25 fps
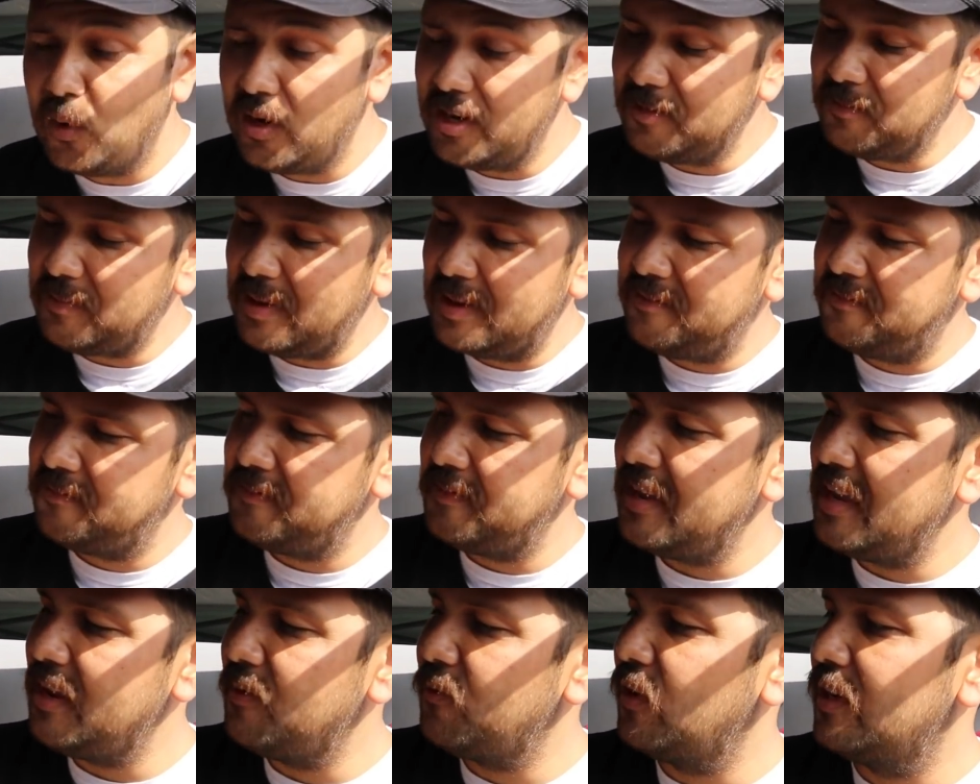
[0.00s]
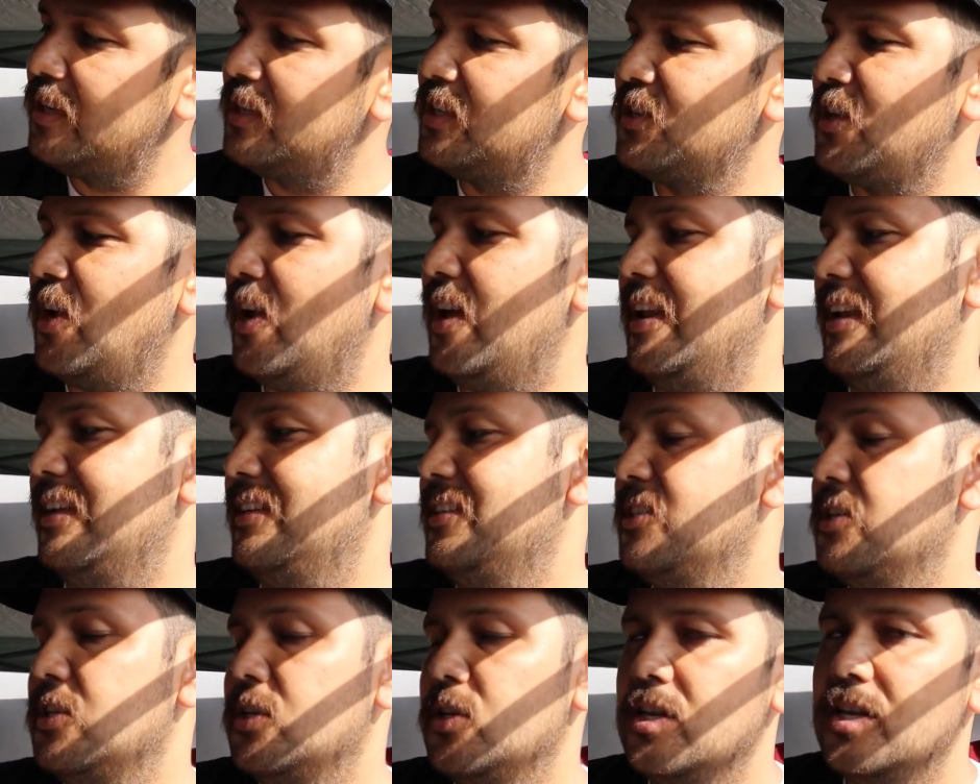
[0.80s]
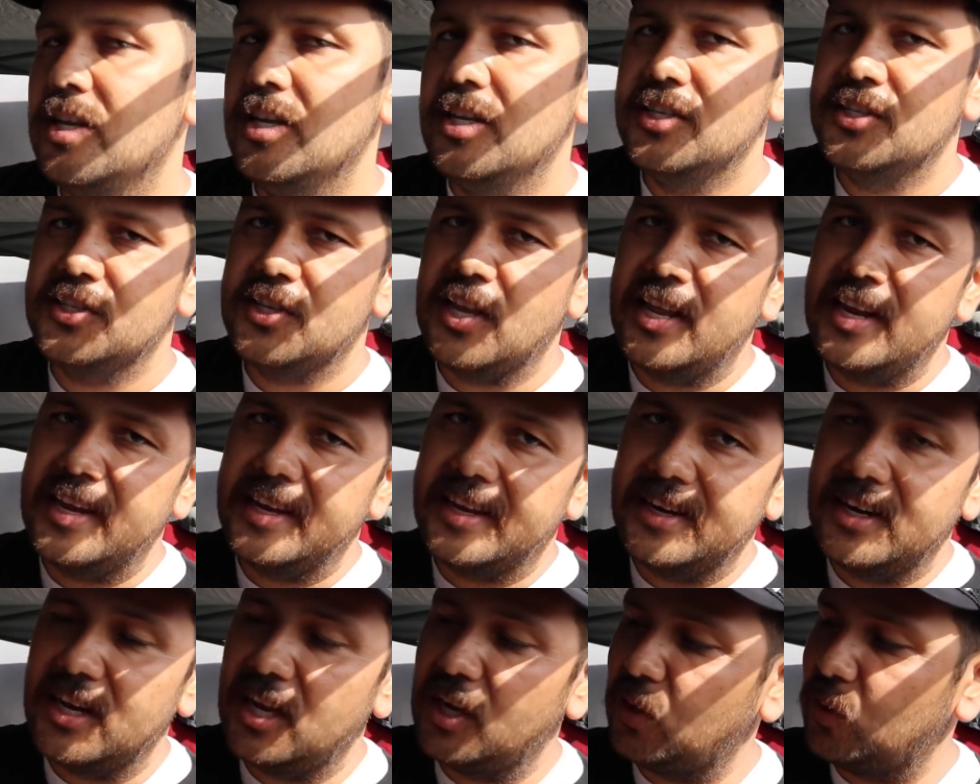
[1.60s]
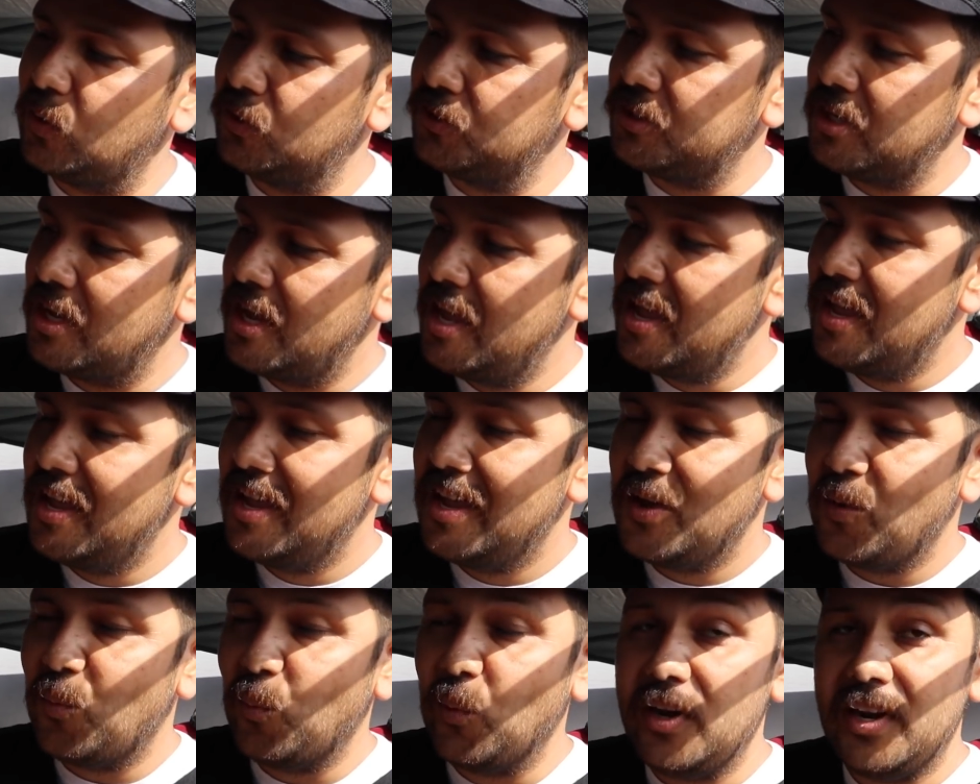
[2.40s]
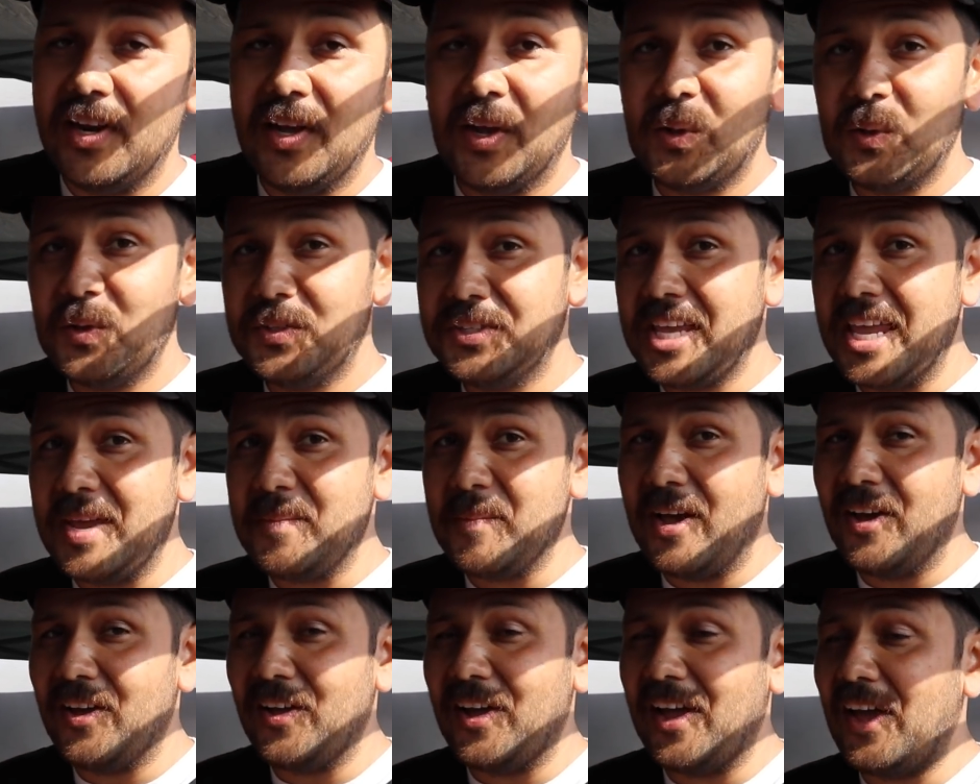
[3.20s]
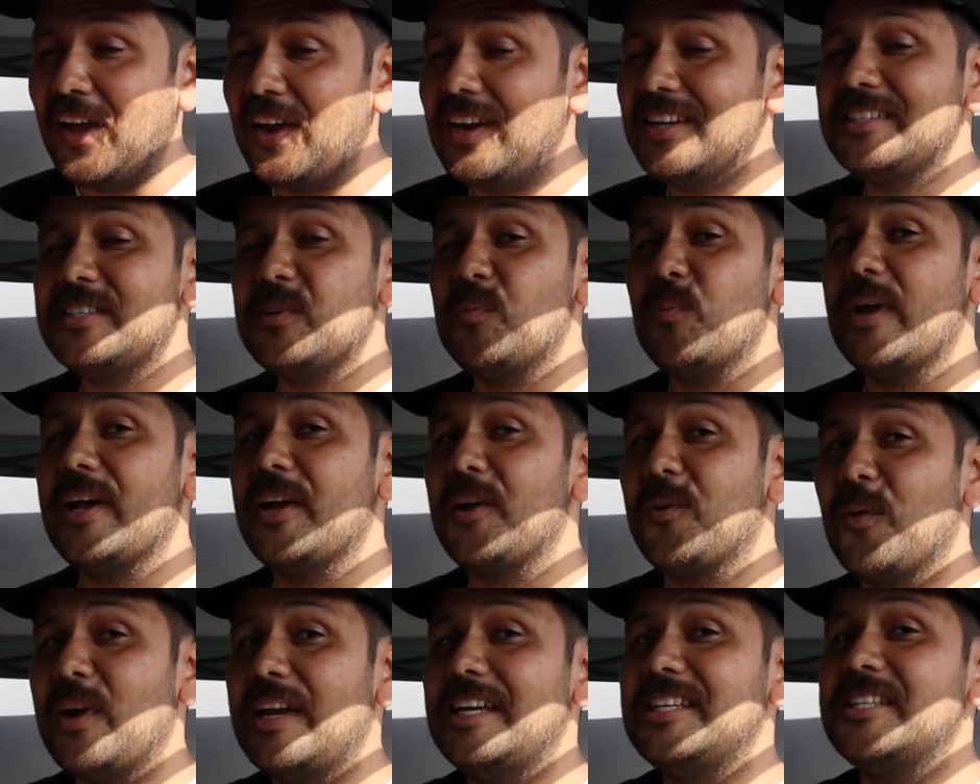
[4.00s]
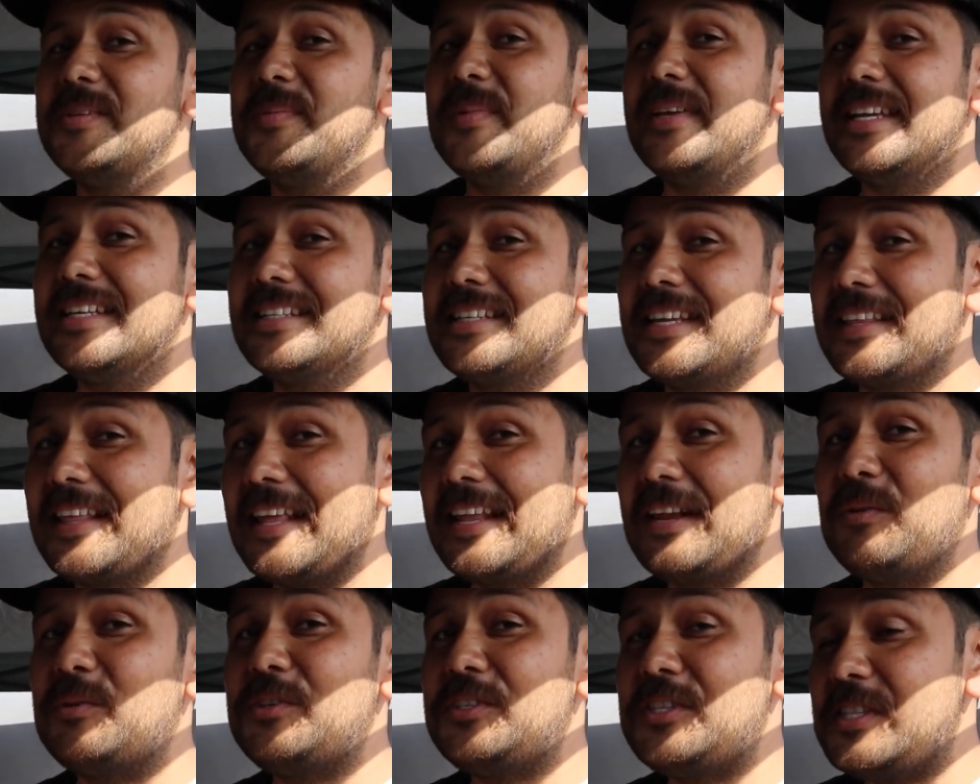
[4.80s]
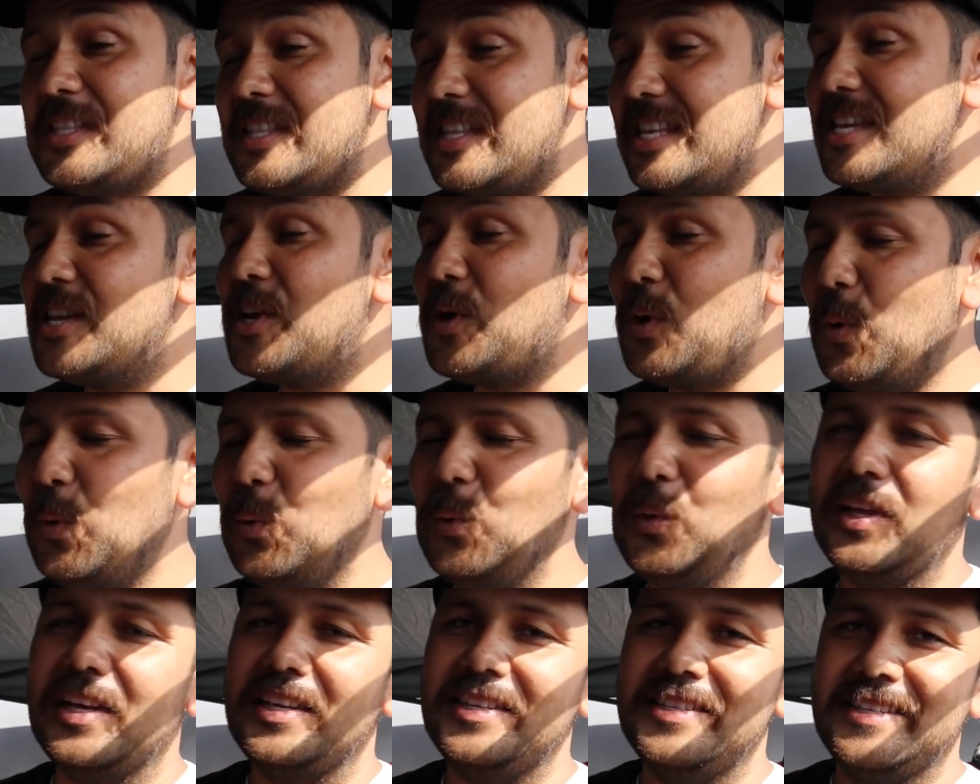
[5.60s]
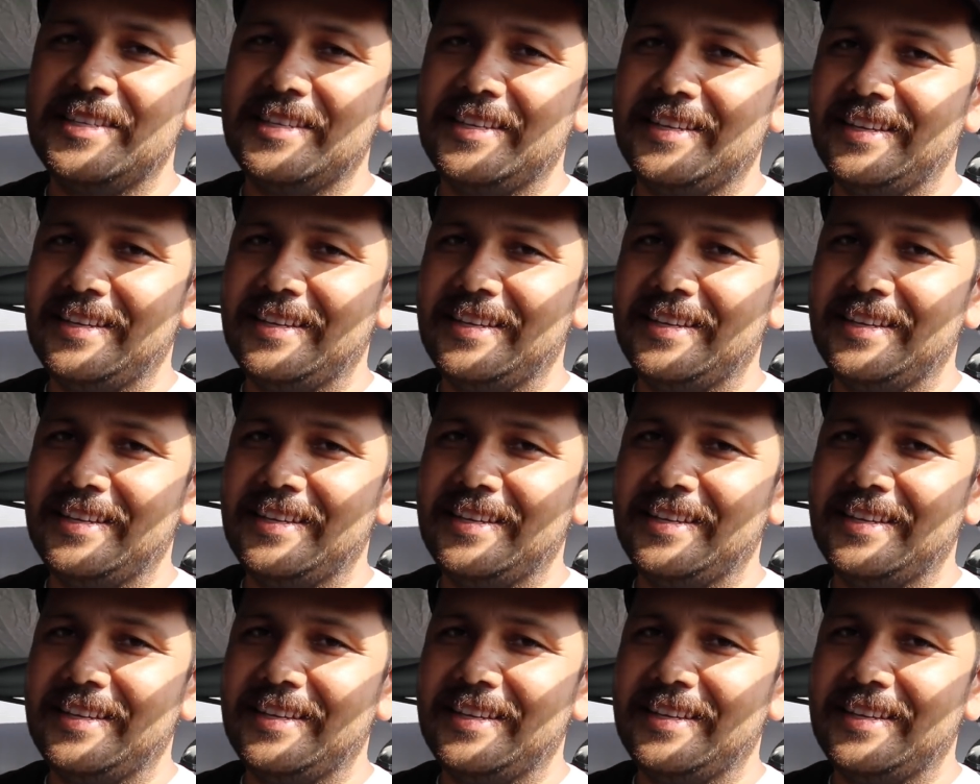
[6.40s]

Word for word: one of my favorite Sonics, Sonic and Knuckles. When Knuckles came out, I honestly went crazy because I thought he was the coolest.